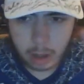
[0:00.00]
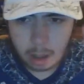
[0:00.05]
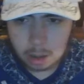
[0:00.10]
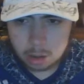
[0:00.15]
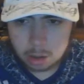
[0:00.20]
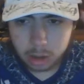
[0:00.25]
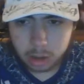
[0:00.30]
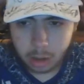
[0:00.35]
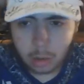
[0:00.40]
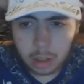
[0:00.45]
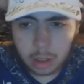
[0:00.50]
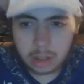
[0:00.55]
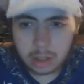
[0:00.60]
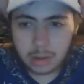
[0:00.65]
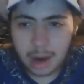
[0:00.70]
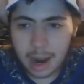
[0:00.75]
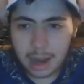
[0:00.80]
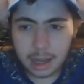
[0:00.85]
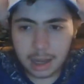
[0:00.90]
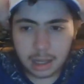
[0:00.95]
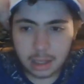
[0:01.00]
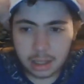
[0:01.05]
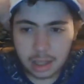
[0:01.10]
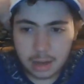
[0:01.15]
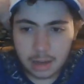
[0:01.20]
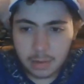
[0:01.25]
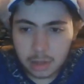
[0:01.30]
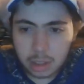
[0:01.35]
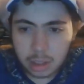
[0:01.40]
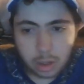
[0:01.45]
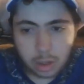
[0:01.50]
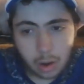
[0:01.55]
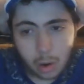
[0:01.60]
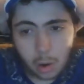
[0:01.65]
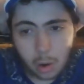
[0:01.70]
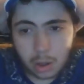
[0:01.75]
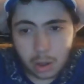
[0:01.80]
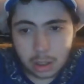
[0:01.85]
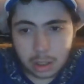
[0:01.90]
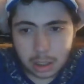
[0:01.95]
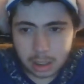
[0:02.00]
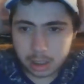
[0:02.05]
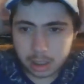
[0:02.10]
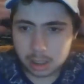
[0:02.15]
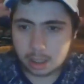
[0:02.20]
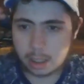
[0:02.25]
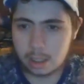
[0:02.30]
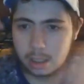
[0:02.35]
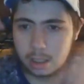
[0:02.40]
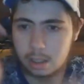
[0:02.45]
are you doing, Dragons? It was yours.